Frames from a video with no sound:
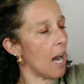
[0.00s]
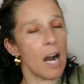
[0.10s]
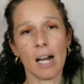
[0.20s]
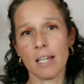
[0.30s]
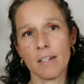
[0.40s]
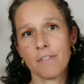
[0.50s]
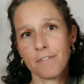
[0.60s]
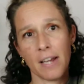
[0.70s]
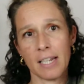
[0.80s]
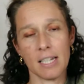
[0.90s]
I
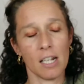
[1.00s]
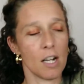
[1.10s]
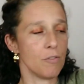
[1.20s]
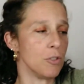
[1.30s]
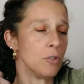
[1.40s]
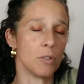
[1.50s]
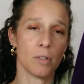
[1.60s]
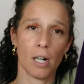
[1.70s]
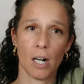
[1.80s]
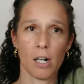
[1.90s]
fell in love. You
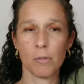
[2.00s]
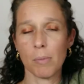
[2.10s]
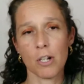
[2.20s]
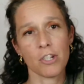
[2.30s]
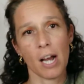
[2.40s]
know how much